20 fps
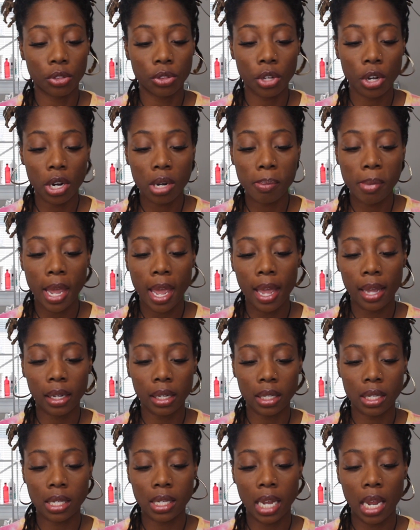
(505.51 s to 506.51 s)
third
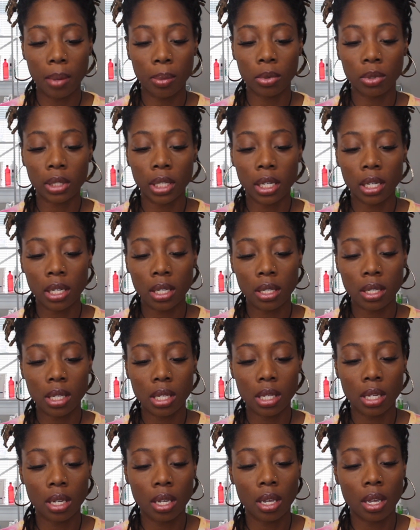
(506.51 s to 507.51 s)
bag is table
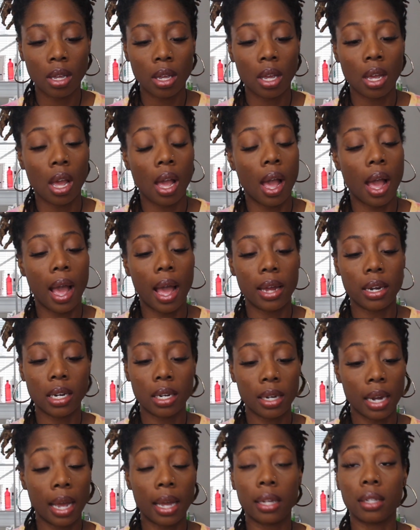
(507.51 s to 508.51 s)
linens. I
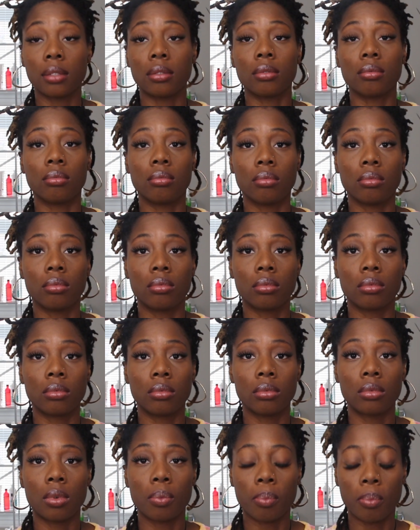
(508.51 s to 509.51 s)
did not
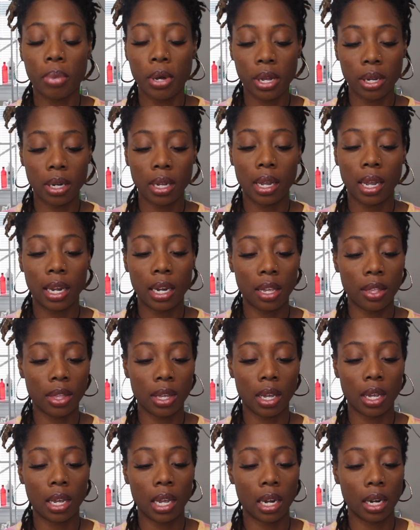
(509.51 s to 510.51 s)
put
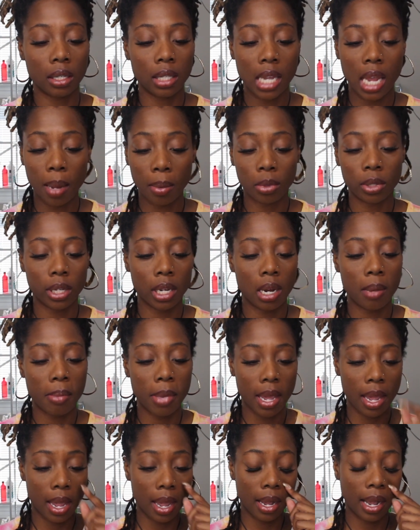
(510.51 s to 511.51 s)
anything in a table linen
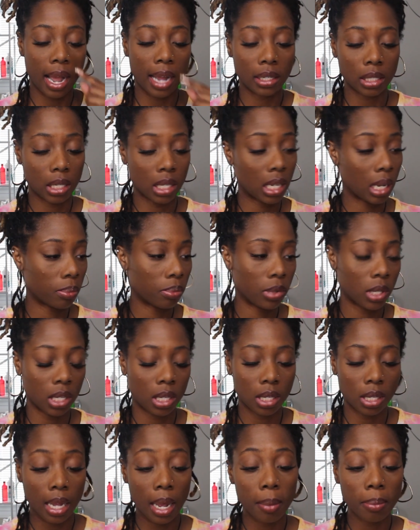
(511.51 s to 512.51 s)
bag. I just skipped
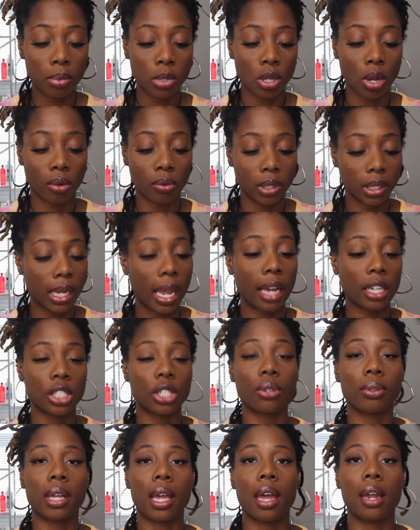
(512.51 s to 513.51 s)
this step, so I really
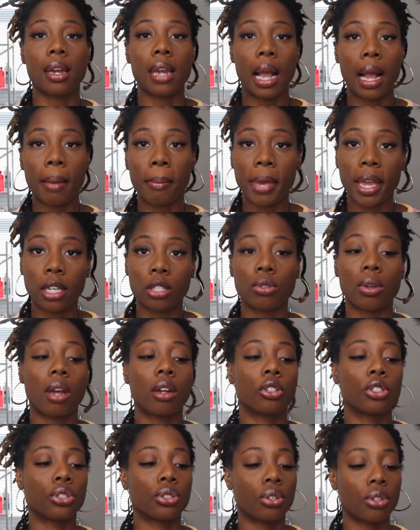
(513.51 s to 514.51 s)
actually only had 9 bags. So
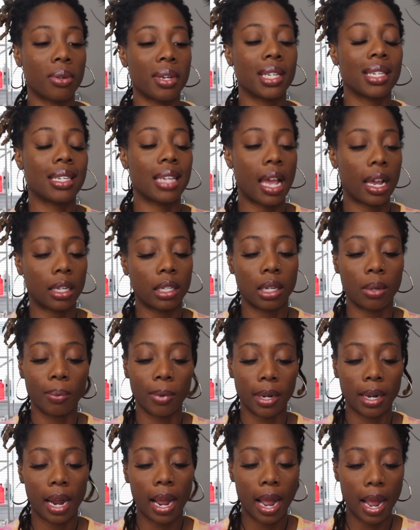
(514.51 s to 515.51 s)
I'll show you exactly
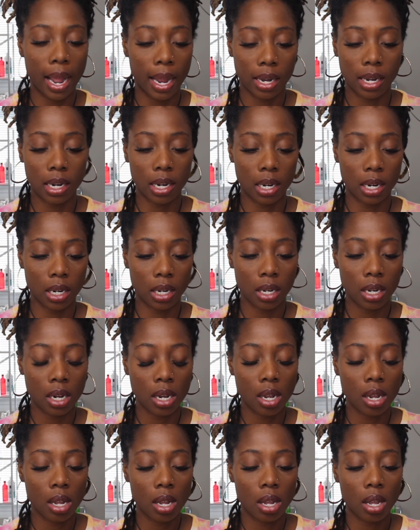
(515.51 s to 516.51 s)
what I did
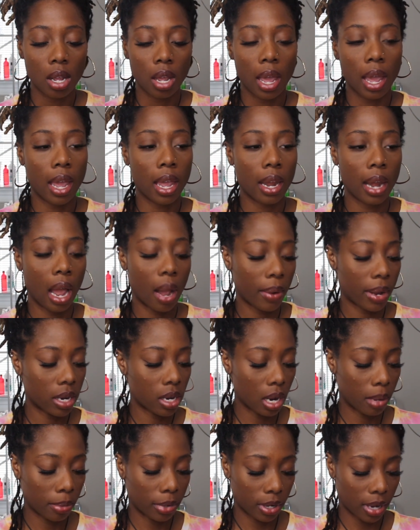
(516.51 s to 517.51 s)
and how
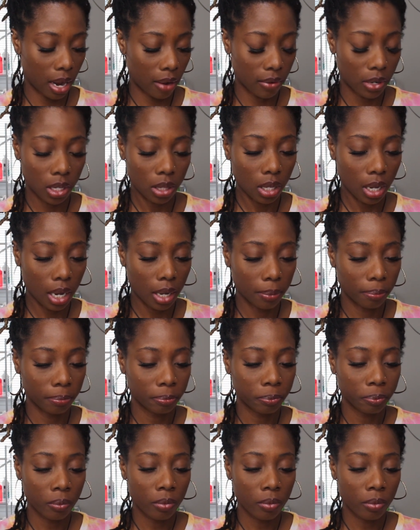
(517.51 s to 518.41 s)
I numbered everything.